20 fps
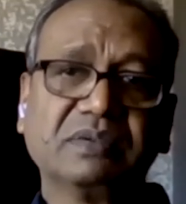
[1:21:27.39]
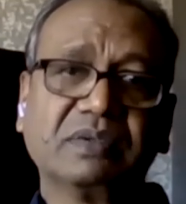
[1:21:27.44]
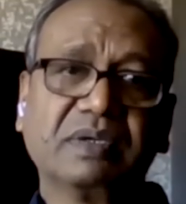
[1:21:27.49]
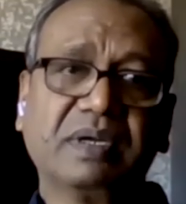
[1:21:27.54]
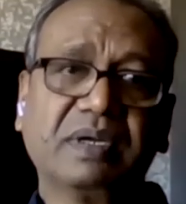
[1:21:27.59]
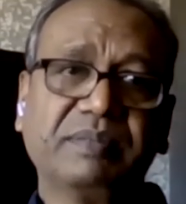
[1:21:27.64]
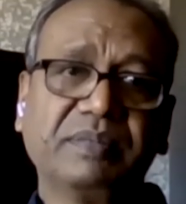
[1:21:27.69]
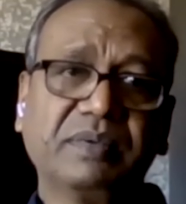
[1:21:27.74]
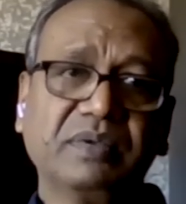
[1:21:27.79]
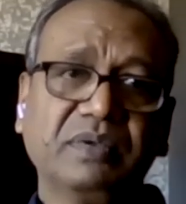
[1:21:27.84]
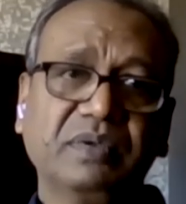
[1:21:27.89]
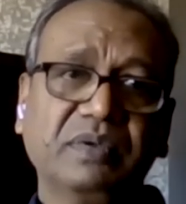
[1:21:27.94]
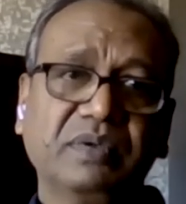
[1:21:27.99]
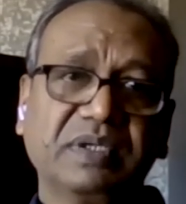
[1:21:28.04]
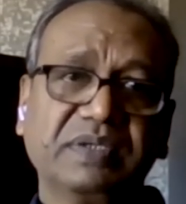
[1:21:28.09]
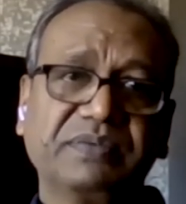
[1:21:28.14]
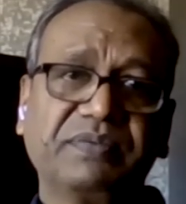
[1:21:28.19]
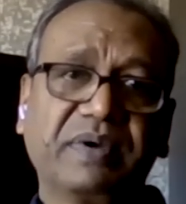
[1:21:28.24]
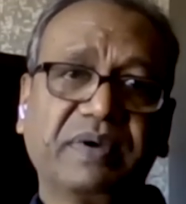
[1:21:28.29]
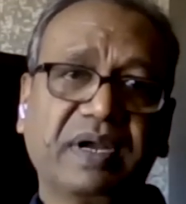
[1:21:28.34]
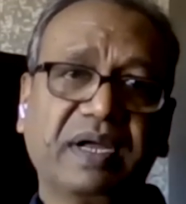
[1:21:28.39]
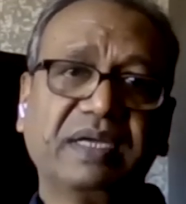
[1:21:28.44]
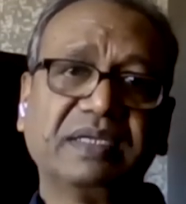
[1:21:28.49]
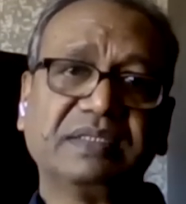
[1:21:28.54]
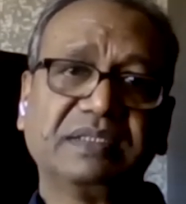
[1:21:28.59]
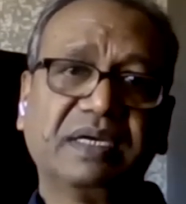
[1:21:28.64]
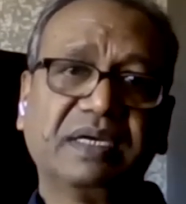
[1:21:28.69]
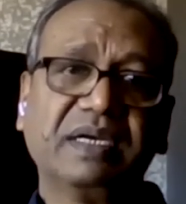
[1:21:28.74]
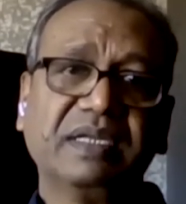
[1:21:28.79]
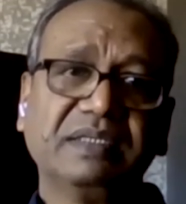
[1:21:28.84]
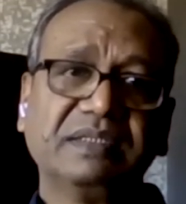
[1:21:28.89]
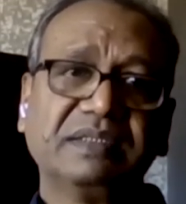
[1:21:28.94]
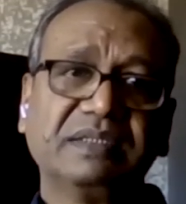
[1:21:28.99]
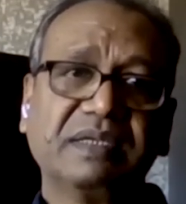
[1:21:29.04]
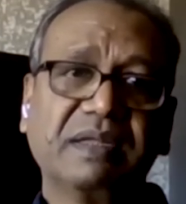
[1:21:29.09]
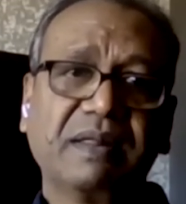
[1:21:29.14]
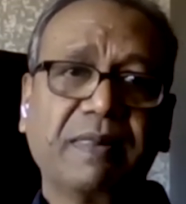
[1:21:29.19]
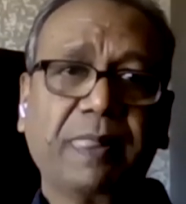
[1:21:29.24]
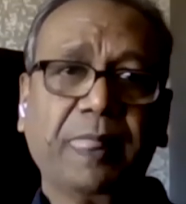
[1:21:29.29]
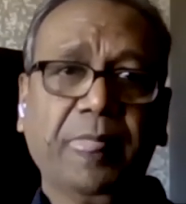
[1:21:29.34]
to come to U.S. for higher
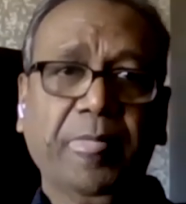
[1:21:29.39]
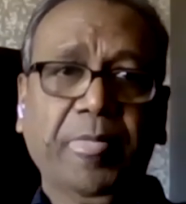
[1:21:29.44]
studies.